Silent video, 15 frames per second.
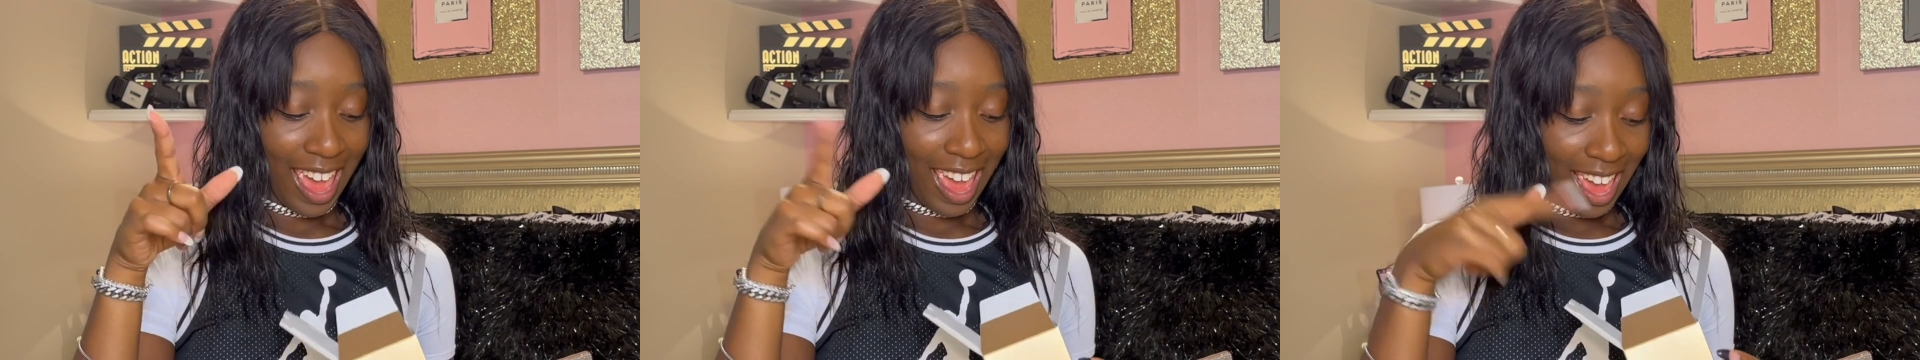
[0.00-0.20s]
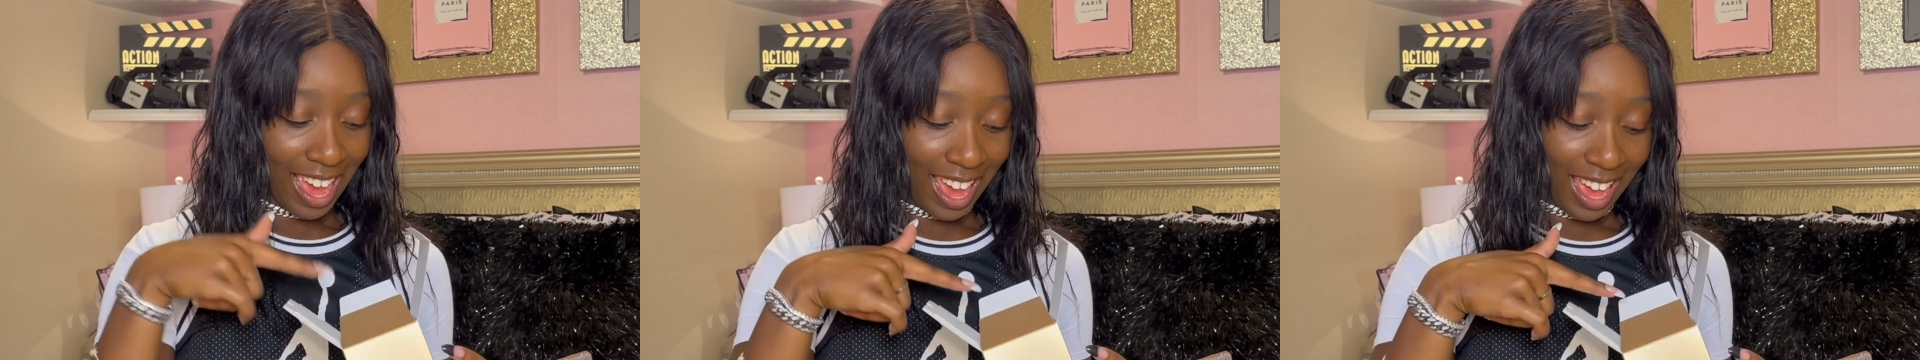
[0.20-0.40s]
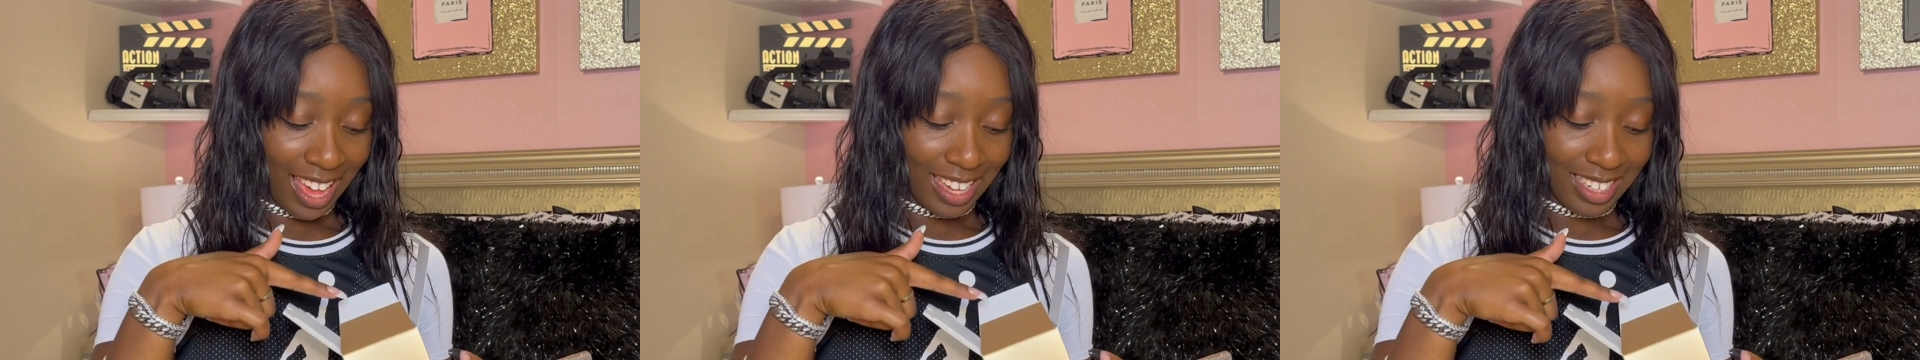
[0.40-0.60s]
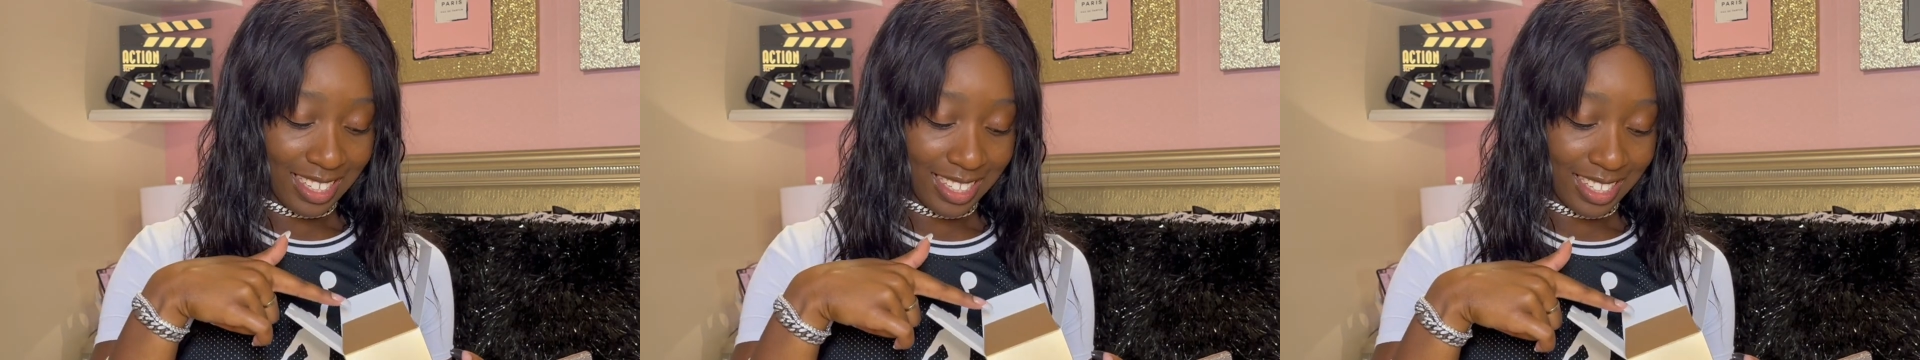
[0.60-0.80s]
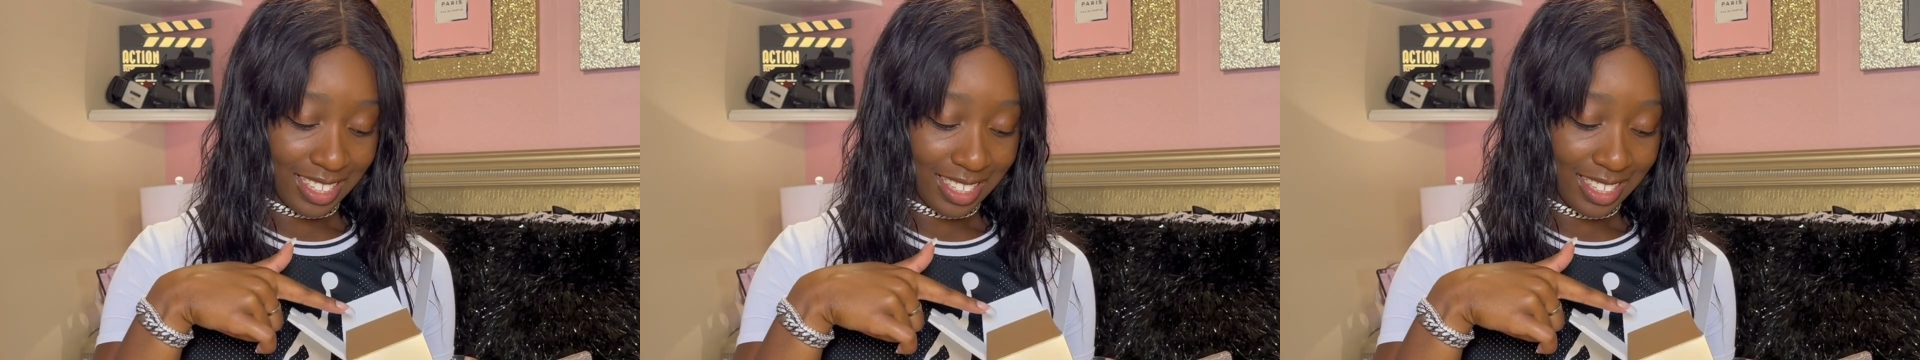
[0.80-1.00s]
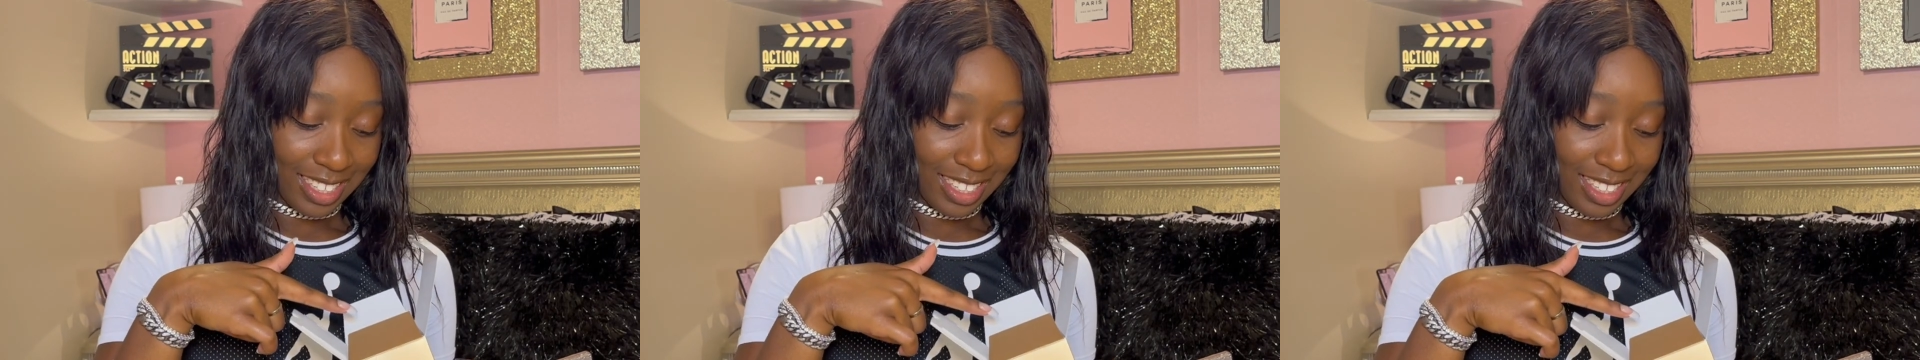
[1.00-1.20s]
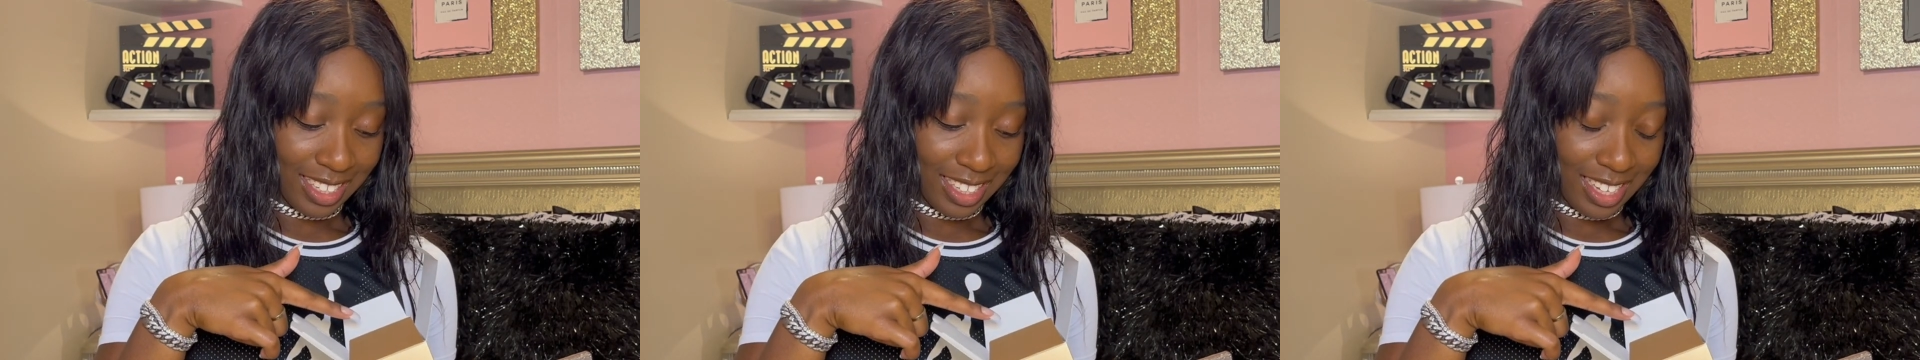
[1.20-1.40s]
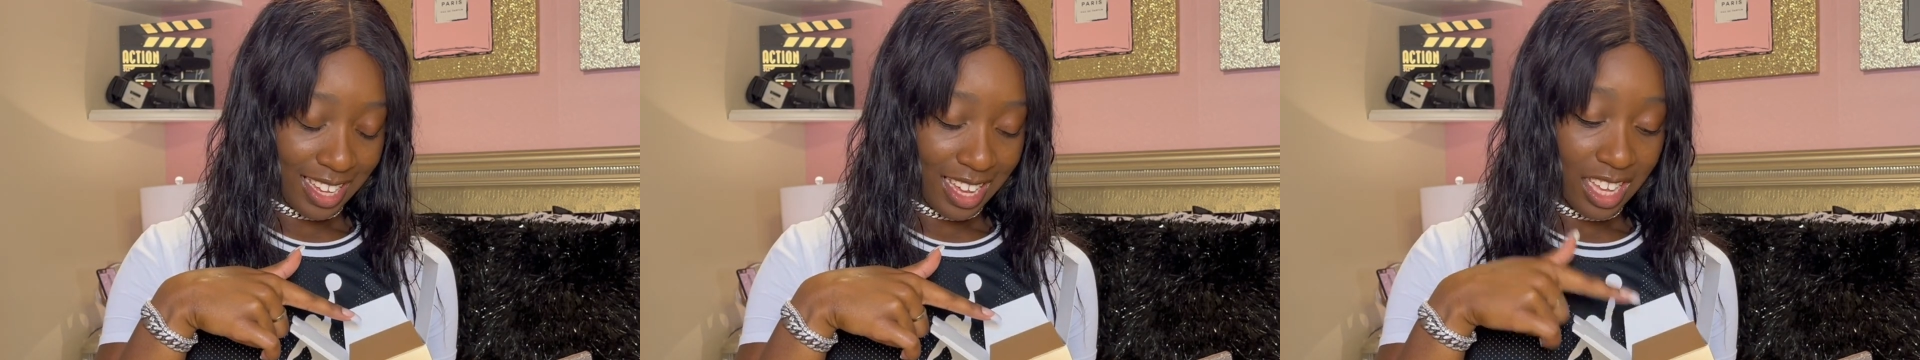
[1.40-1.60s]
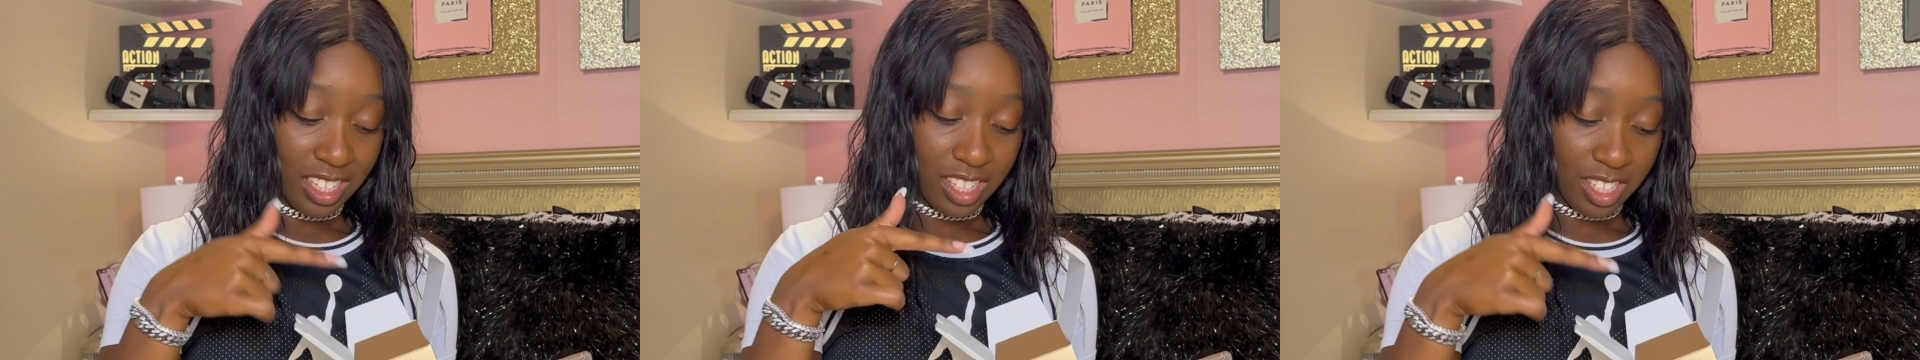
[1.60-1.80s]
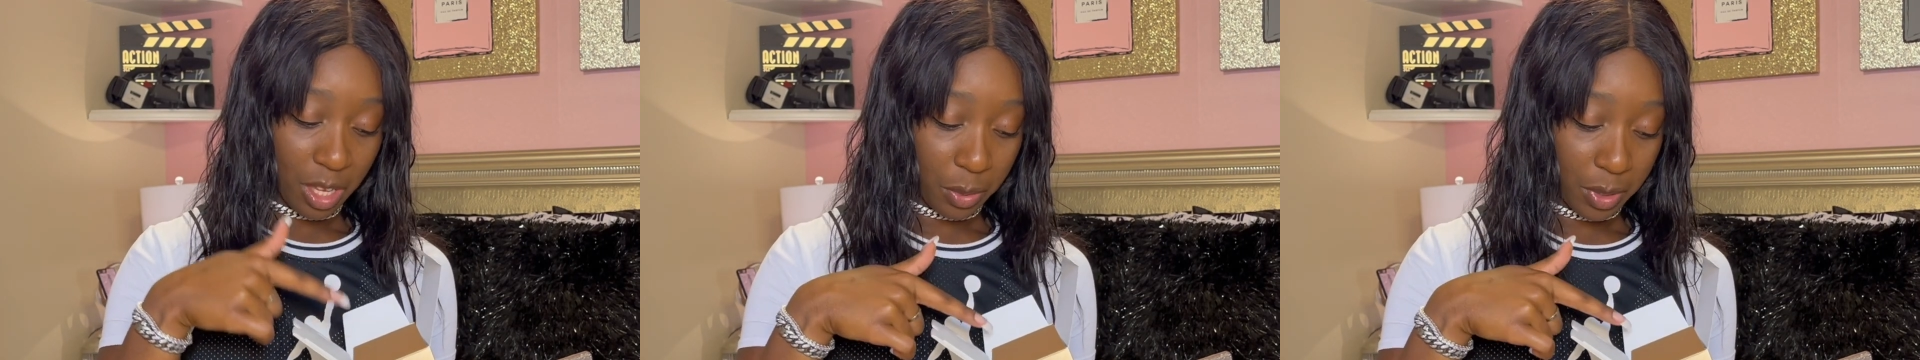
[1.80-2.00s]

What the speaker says: and it's so